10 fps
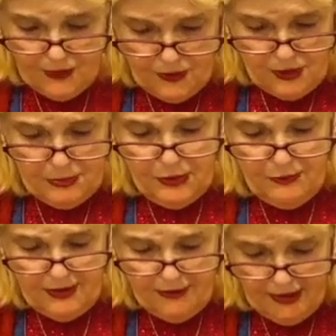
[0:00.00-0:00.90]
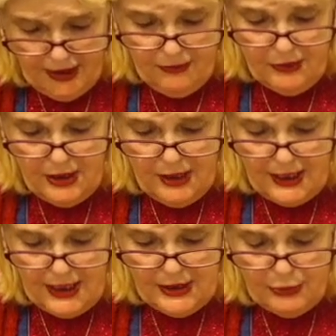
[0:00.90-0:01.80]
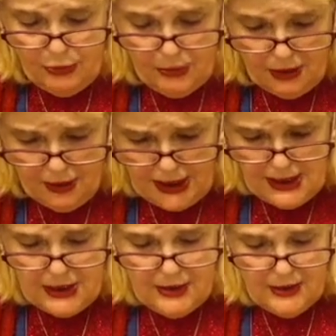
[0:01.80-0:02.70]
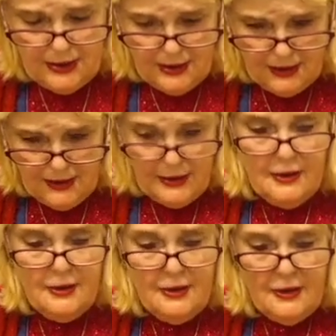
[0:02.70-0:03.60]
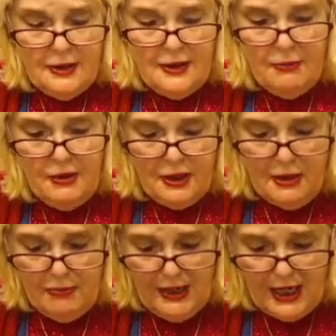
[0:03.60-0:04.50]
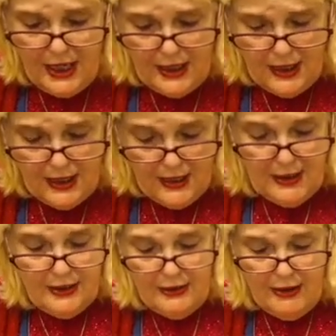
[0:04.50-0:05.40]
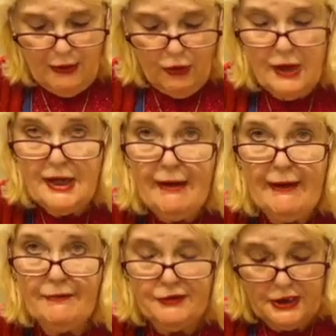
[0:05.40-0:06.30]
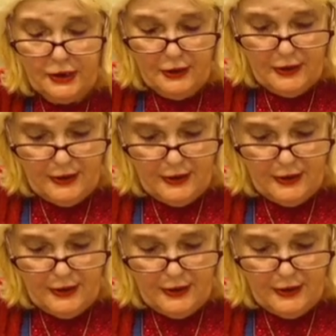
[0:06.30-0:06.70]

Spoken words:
And just move it around till it gets all dyed. And then we're going to make our holly leaves.